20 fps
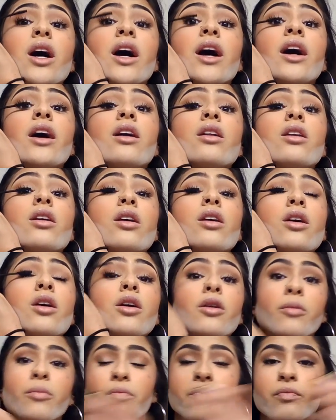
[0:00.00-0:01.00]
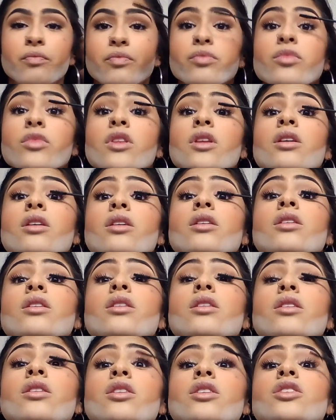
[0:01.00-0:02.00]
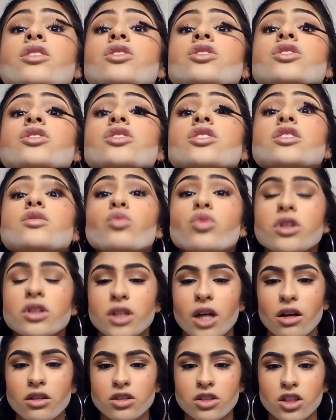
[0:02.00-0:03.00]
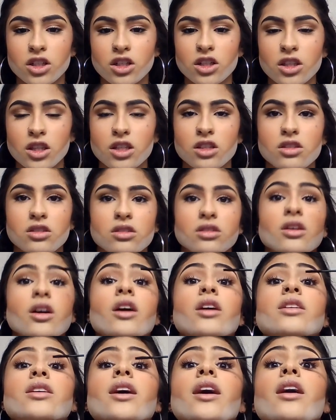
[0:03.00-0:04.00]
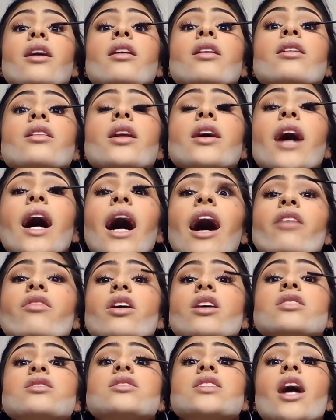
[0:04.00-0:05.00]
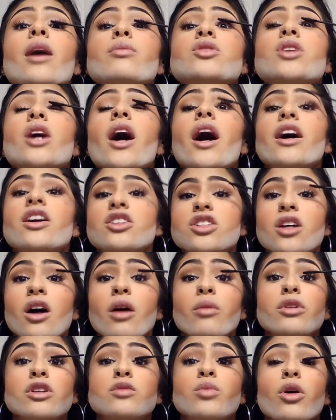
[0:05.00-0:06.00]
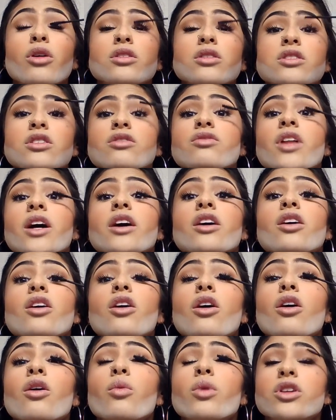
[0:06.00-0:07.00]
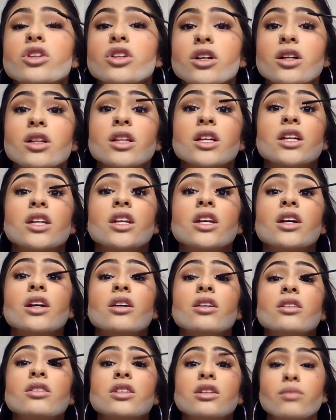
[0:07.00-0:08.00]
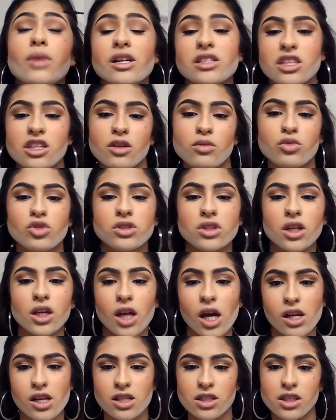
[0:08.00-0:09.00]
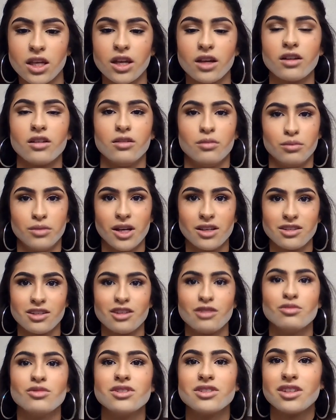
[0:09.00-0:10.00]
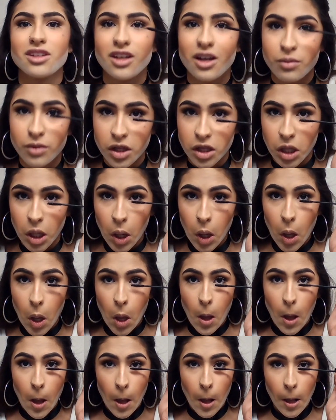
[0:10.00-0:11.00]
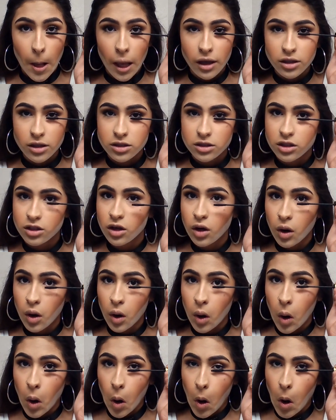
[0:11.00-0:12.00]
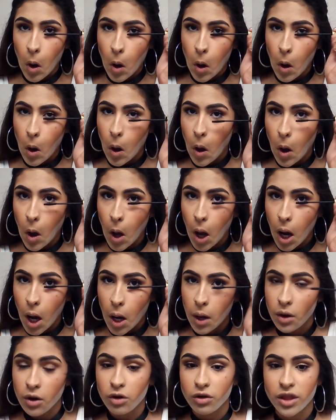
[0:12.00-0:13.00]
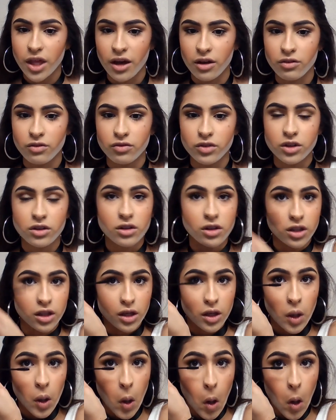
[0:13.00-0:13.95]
And she's just more down to earth, and yeah, like I have her on Snapchat and she always posts stuff like, oh, when you're cleaning to Mexican music, and it's like Mexican music. I'm like, yes girl, I know that feeling.